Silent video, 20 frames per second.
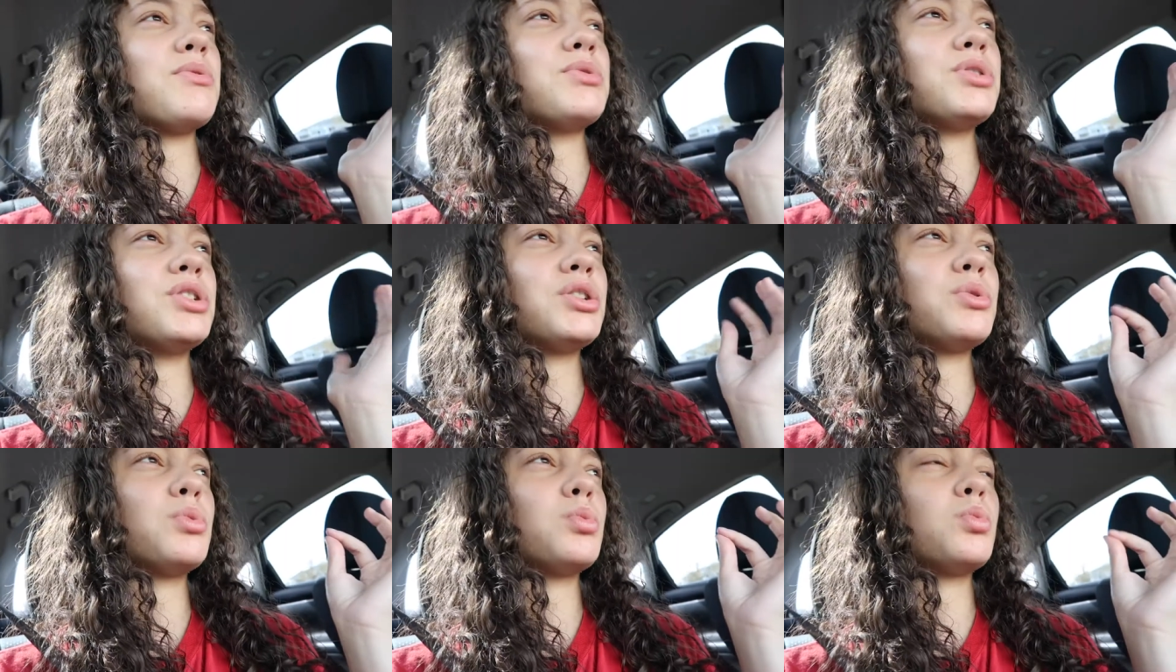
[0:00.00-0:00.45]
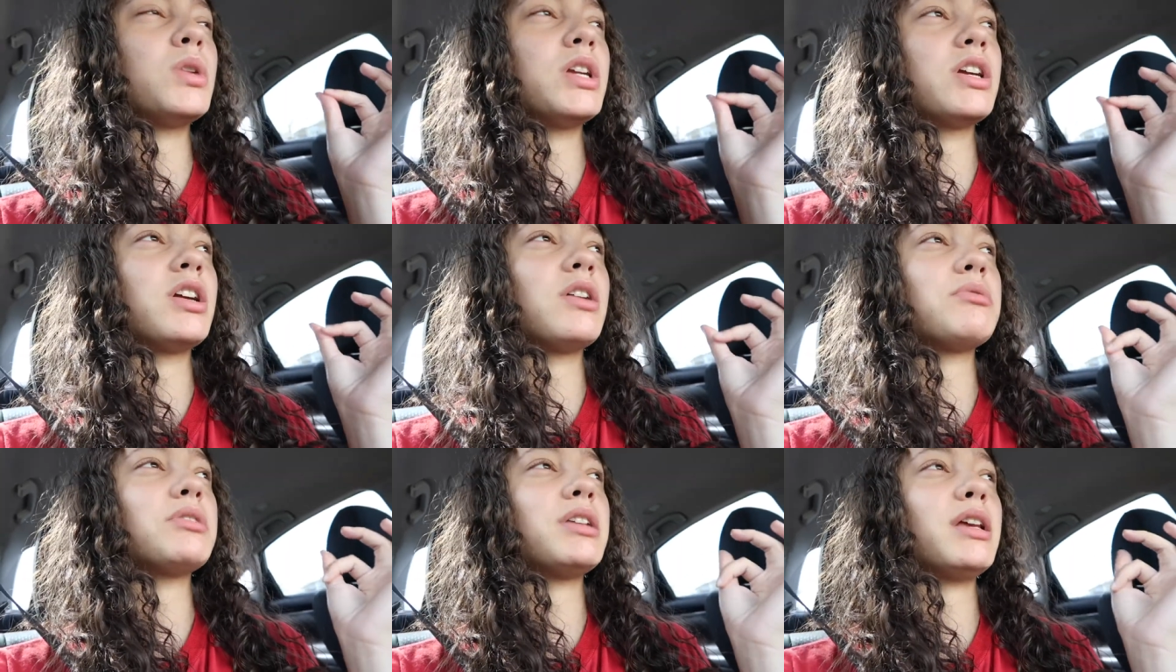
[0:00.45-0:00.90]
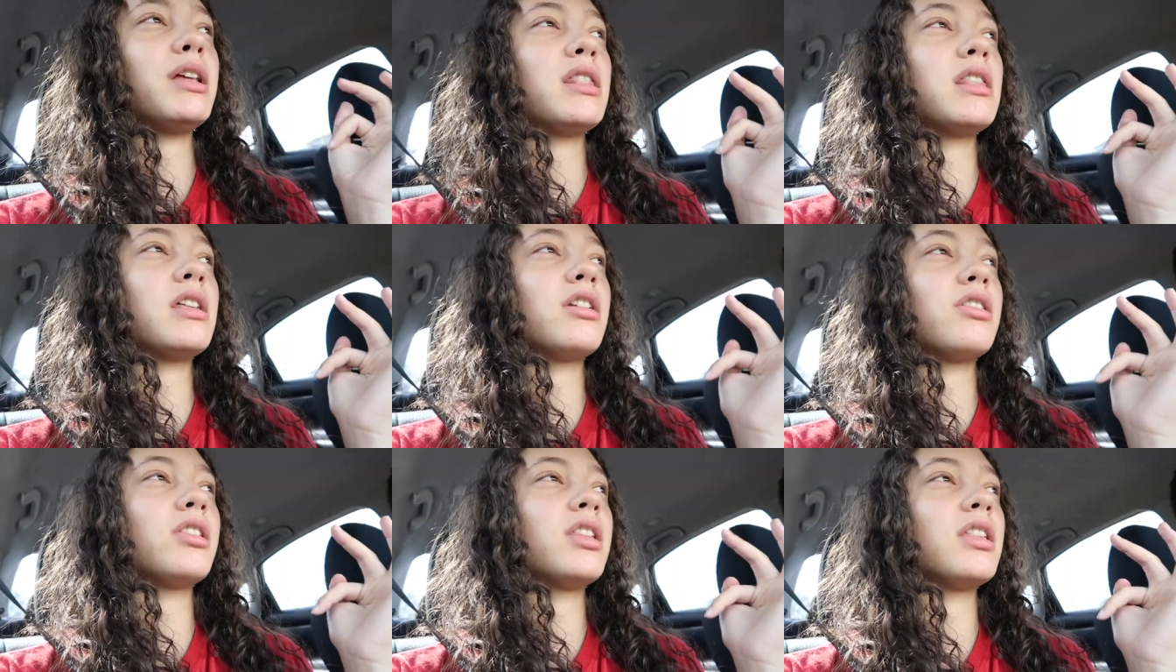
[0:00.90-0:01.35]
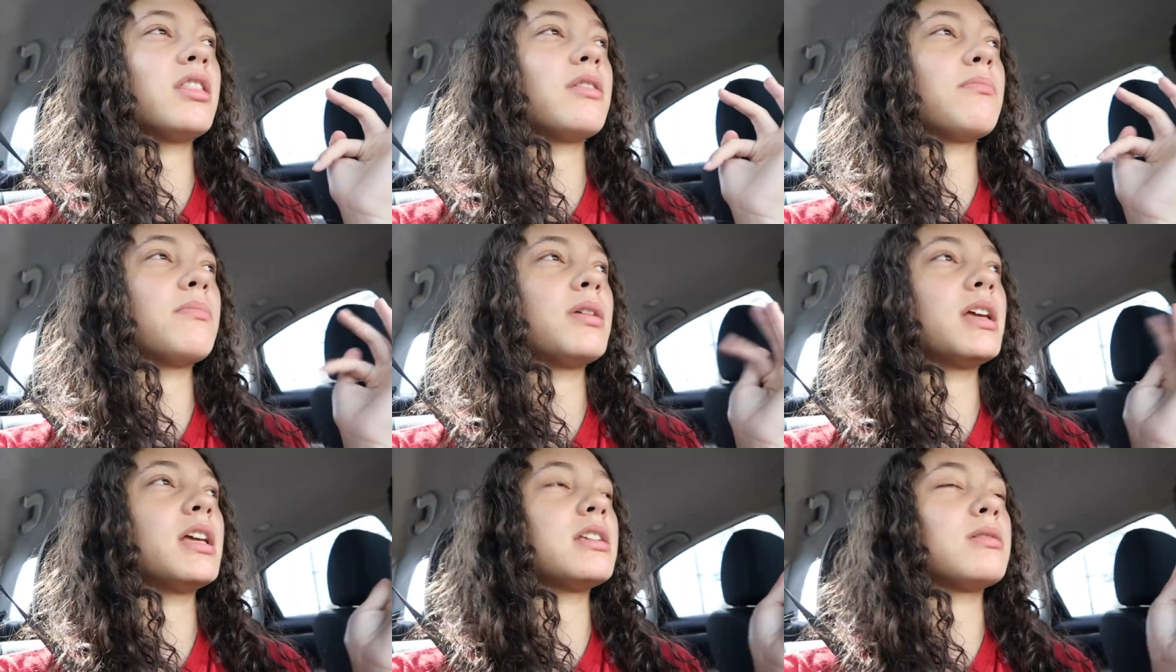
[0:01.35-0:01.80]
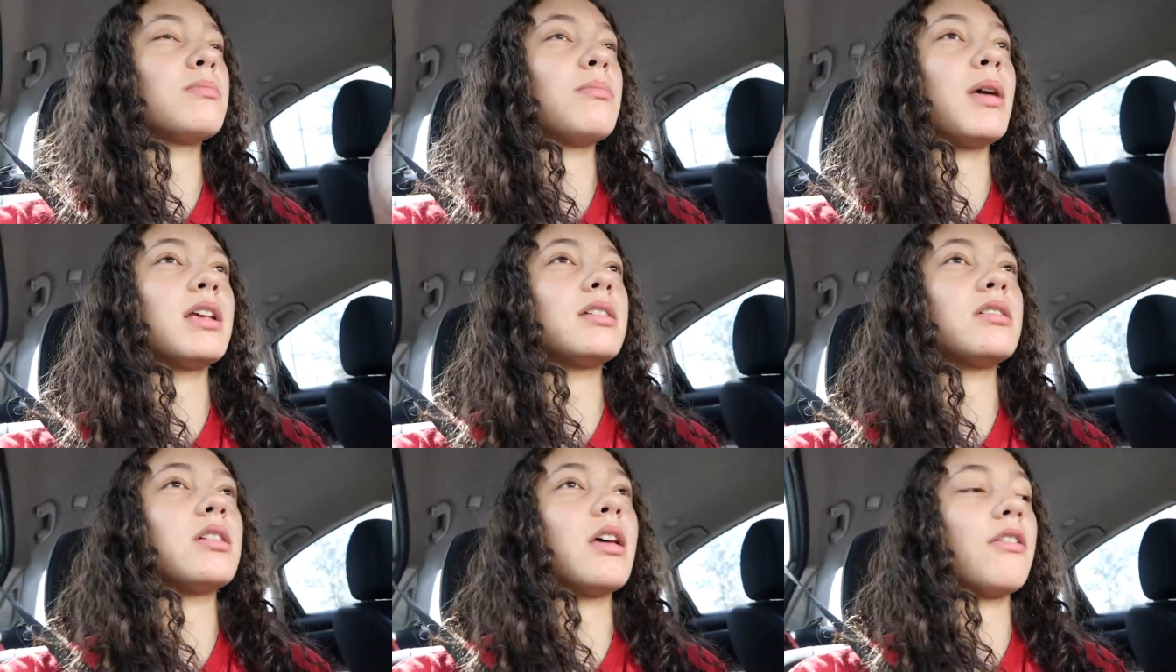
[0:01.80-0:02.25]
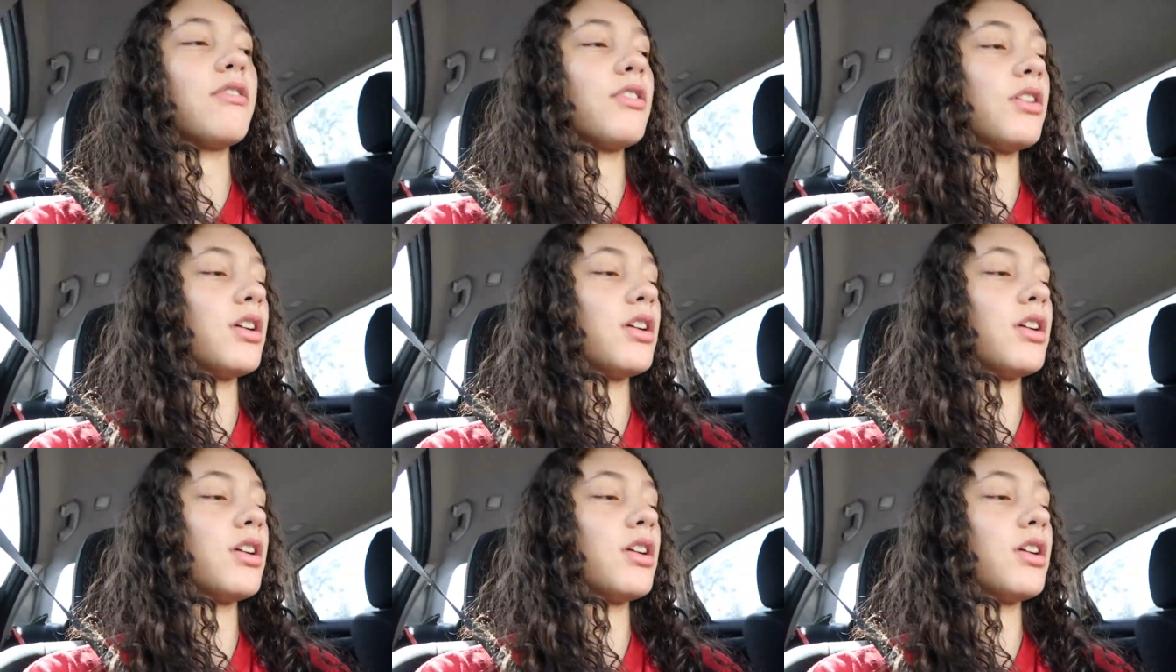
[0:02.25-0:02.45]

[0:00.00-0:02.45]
it was just weird. It was like literally the biggest mess ever.